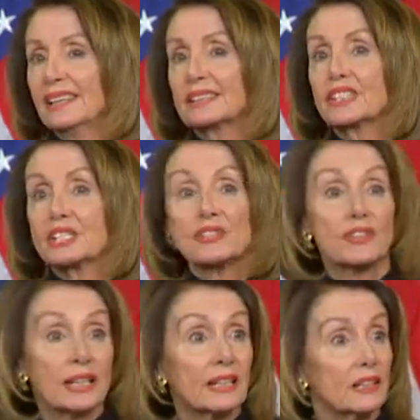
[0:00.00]
just
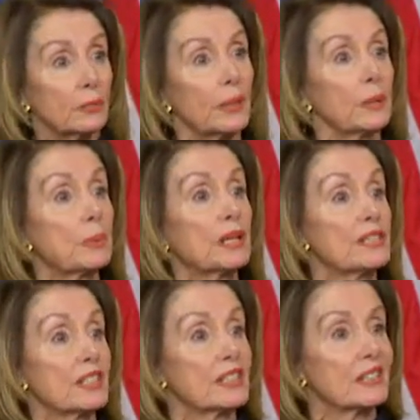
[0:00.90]
think of what a
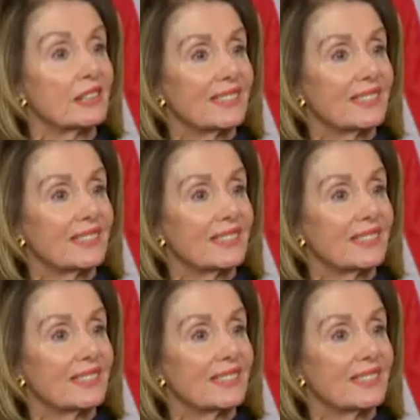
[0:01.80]
president